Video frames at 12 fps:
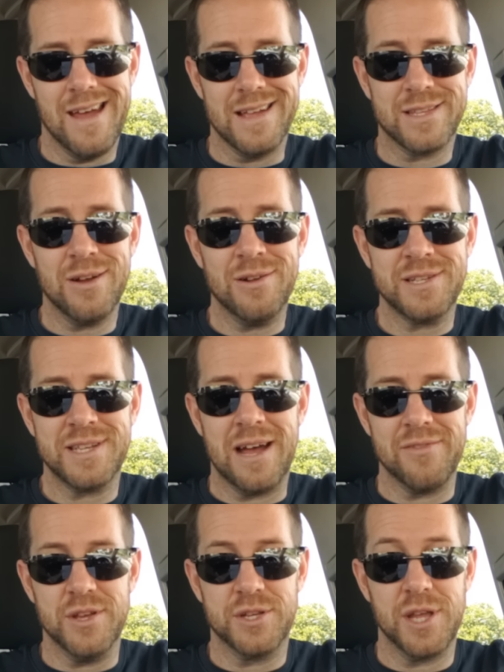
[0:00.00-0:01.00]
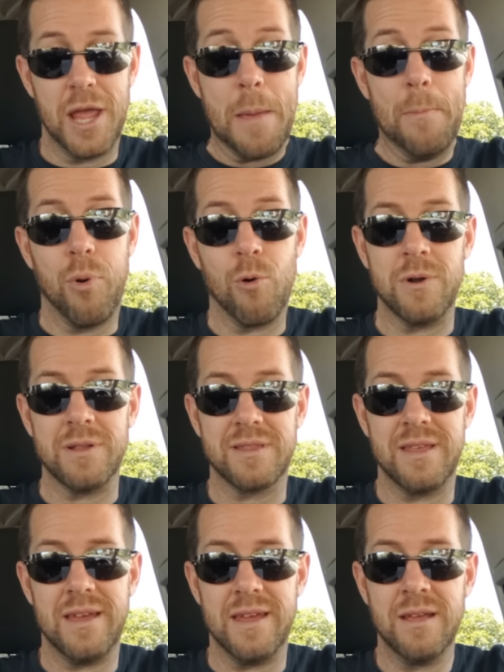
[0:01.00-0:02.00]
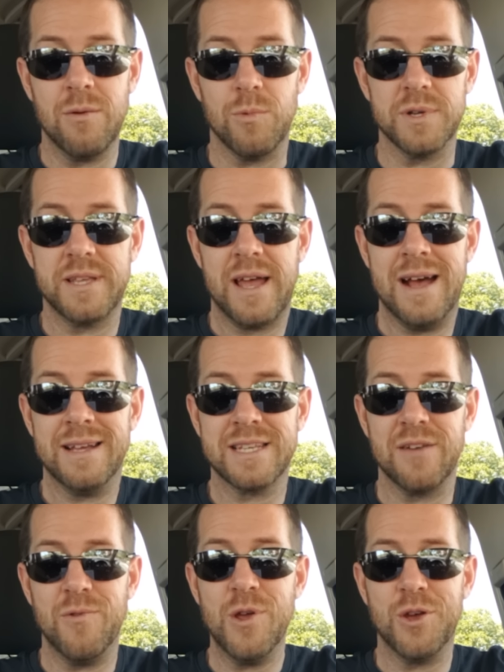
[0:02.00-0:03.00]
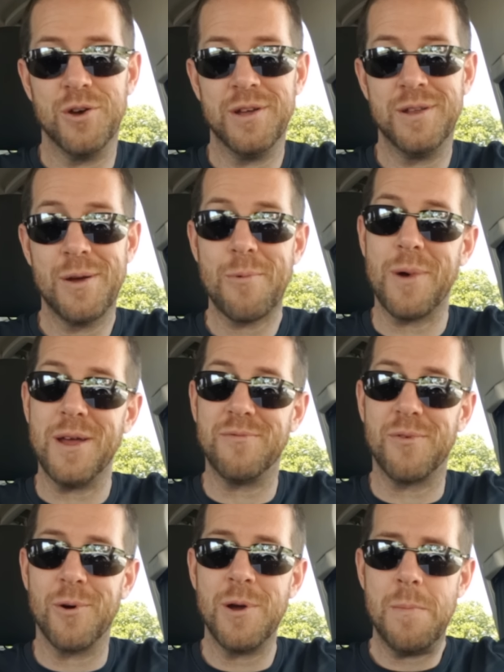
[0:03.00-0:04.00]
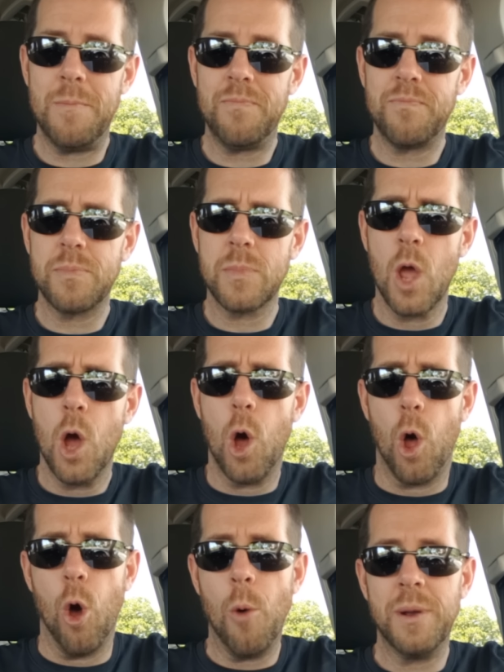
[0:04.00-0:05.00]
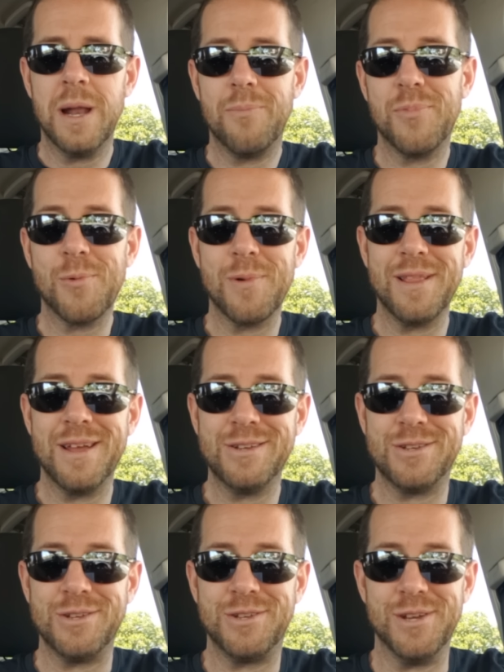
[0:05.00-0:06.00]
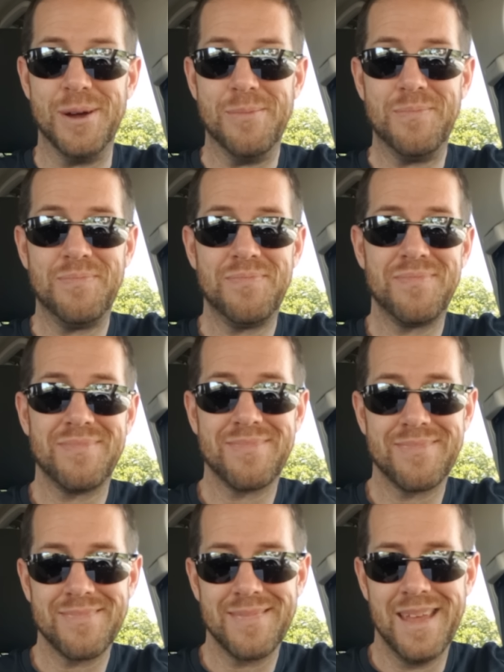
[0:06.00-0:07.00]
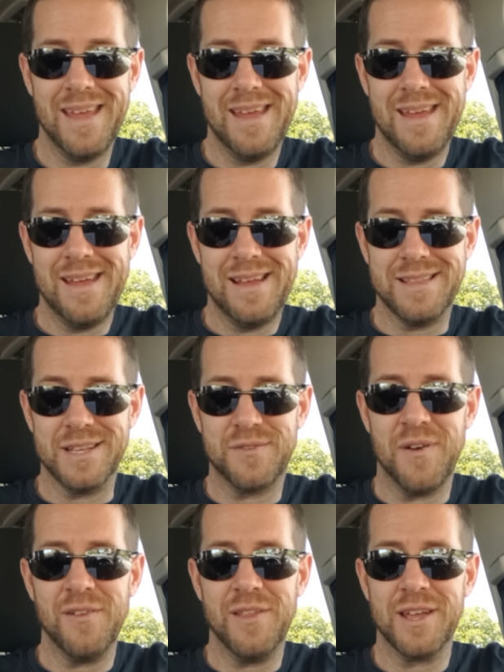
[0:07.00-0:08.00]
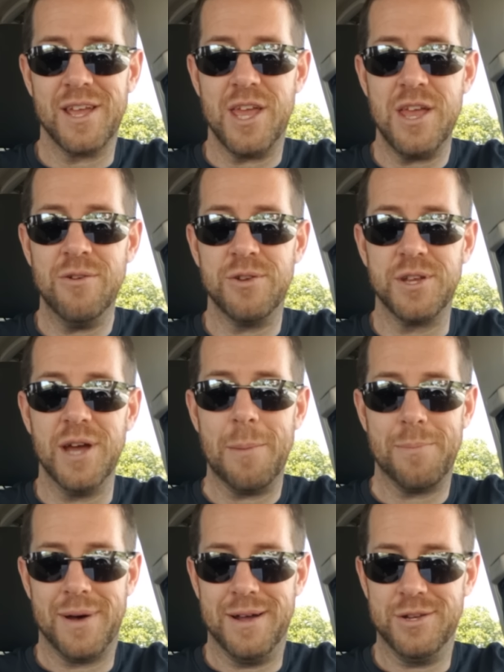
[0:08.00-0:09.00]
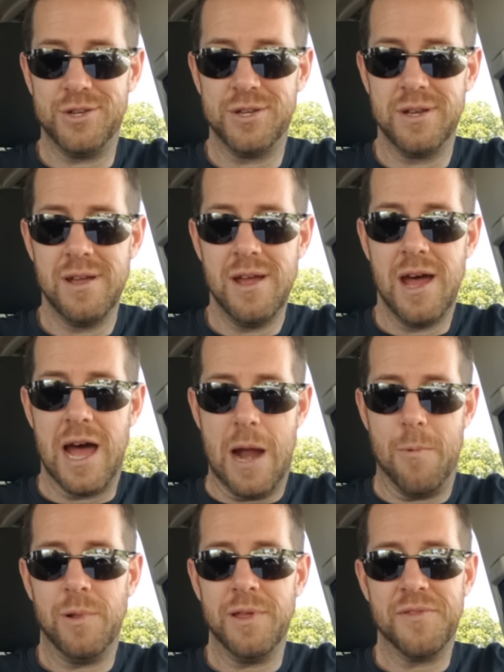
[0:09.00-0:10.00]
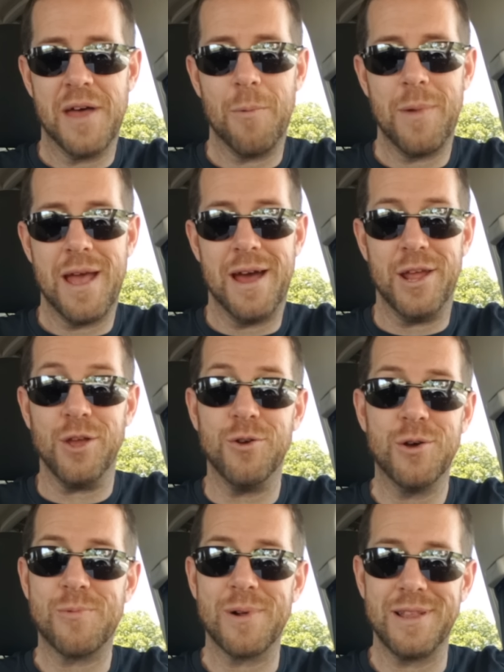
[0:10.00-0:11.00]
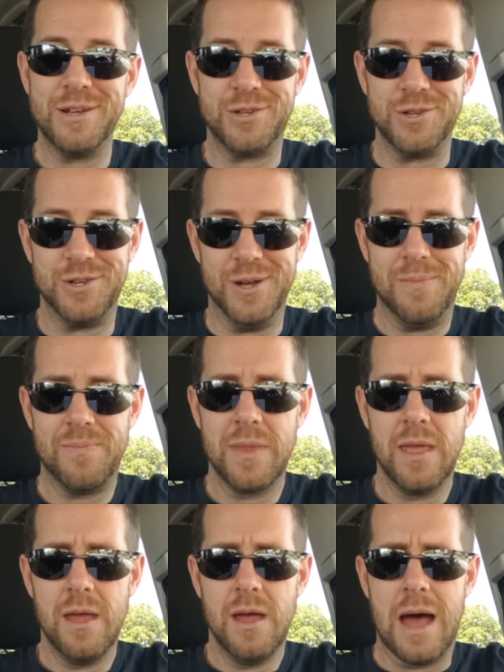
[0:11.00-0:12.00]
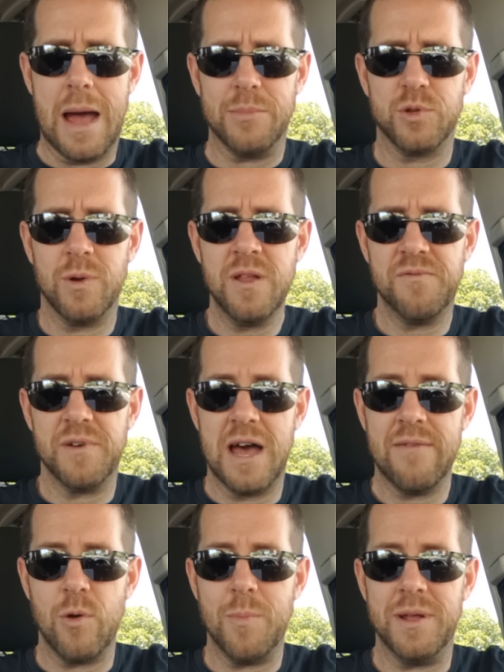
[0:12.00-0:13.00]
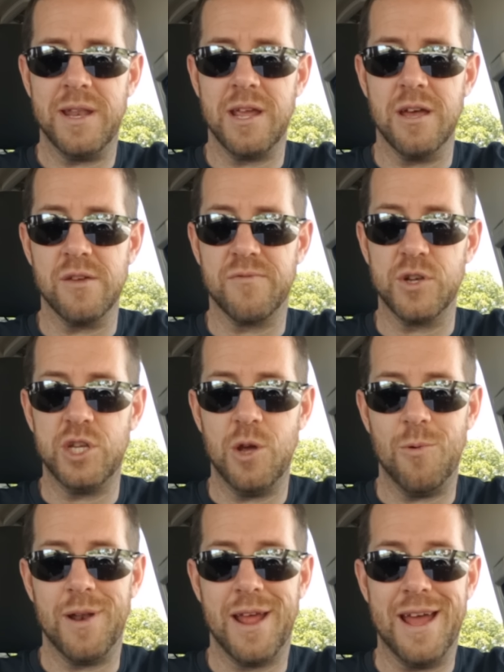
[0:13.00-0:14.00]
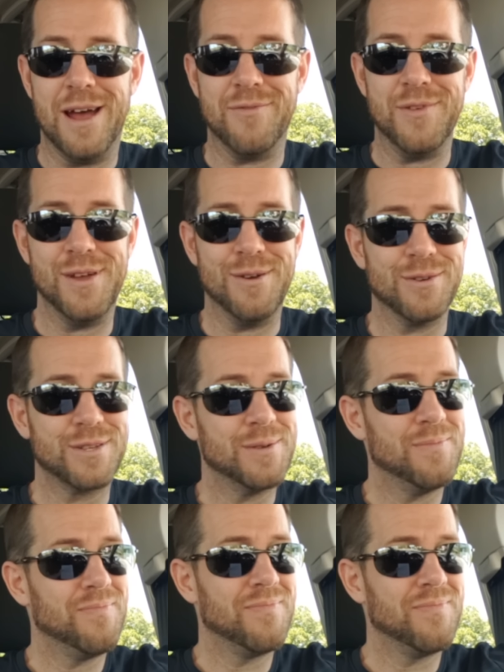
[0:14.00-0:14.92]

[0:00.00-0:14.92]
It turns out this important thing was to ask if we could, wait for it, open up the relationship. This felt like a huge gut punch. I really thought we had a good relationship. I'm 25 and we've been together for two and a half years.